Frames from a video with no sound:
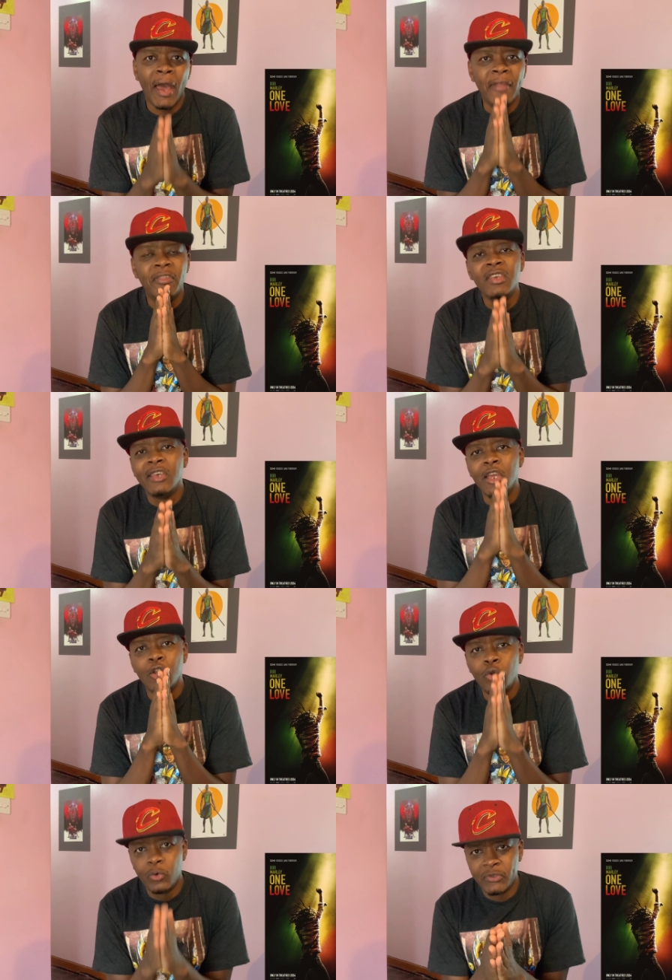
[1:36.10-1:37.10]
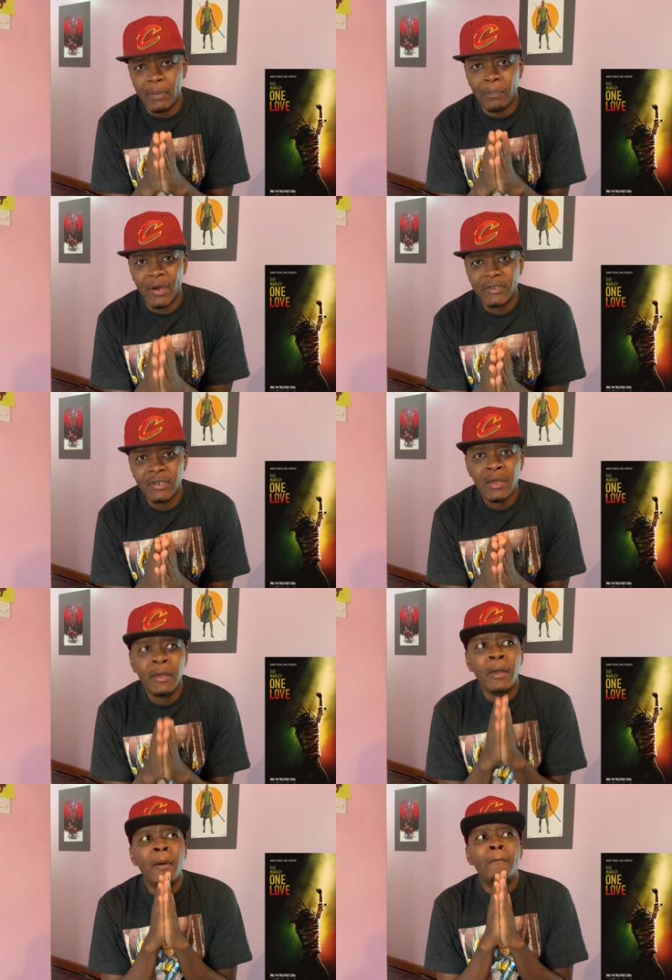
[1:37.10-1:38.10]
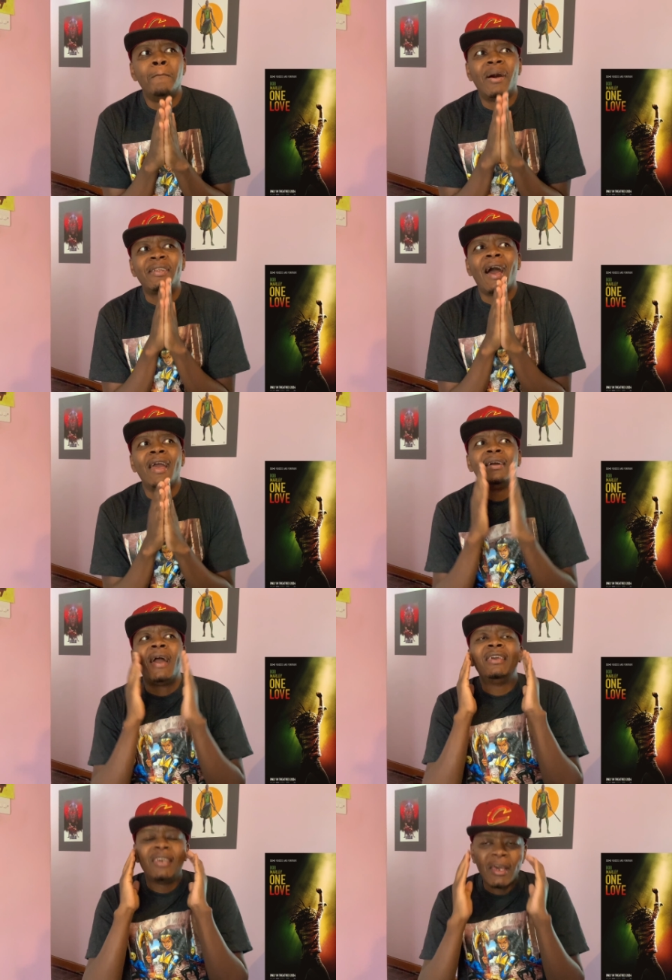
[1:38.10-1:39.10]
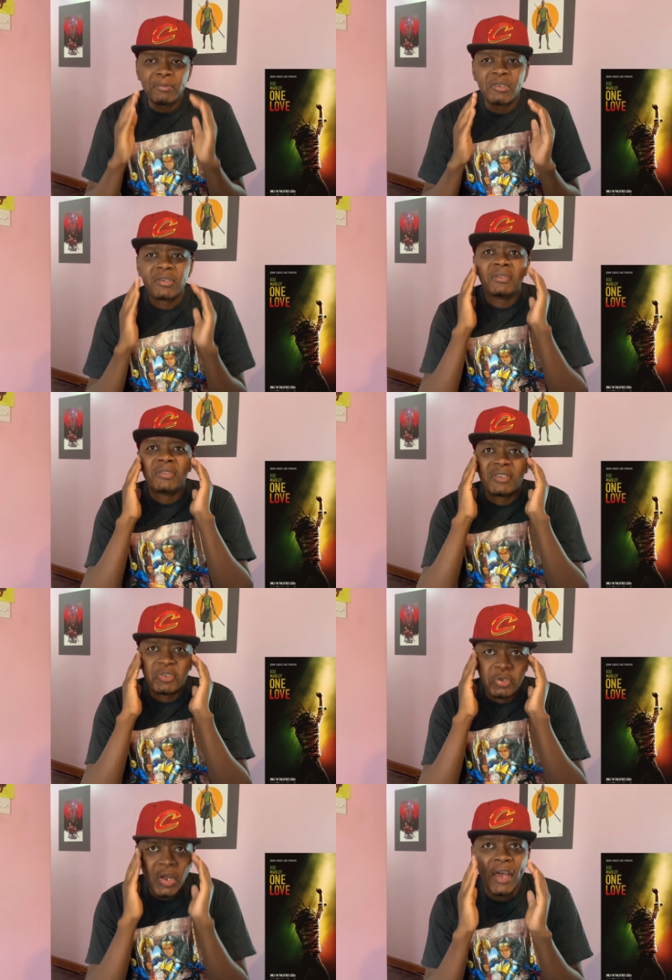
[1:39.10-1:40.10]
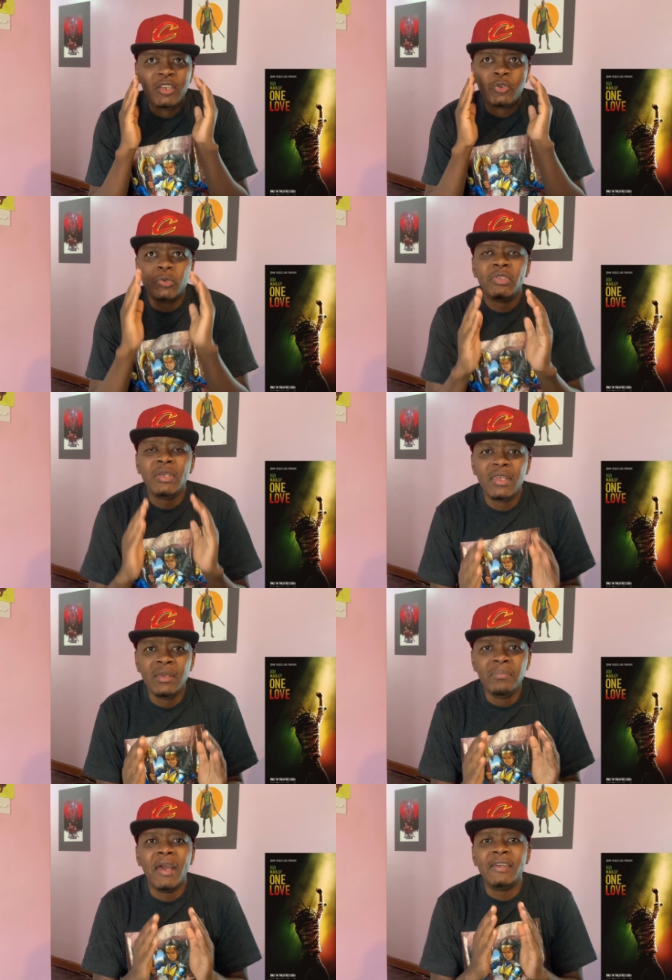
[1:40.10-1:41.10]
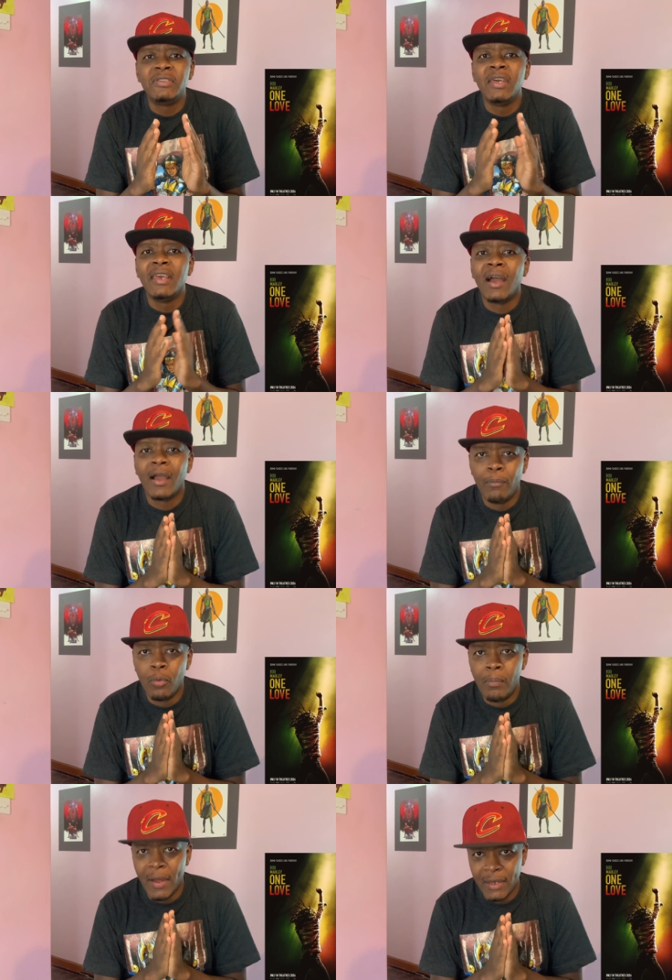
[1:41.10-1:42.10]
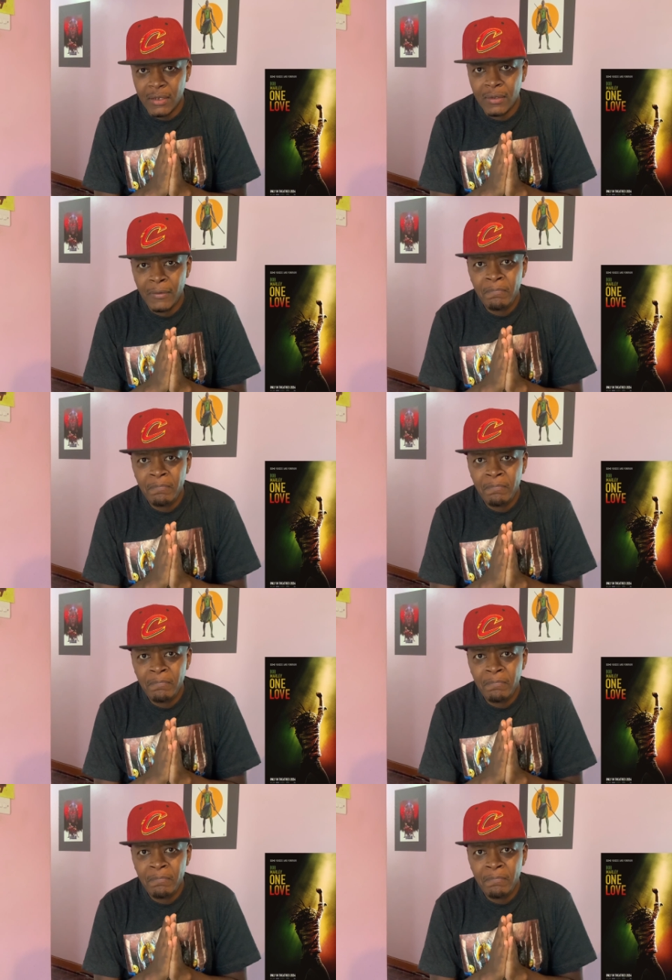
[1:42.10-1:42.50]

I think he looks the part, but I, I kept trying to see him as the younger Bob Marley.